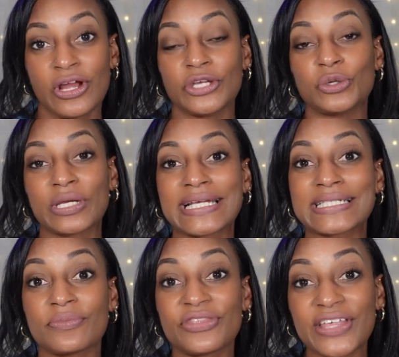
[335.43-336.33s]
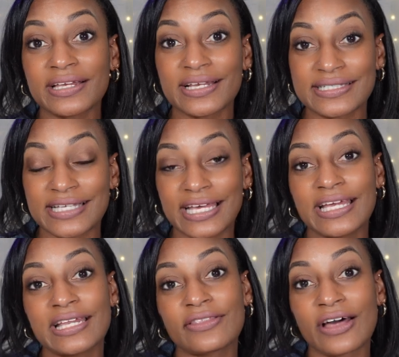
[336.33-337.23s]
You can get some thickness
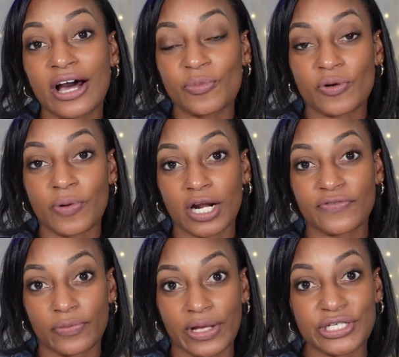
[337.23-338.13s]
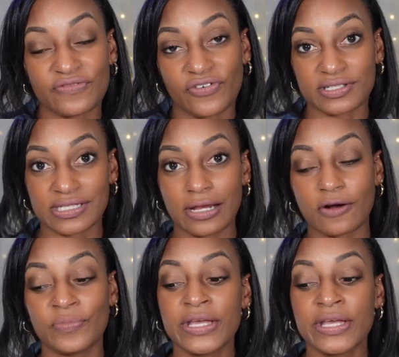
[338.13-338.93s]
in the upper part of your range in falsetto.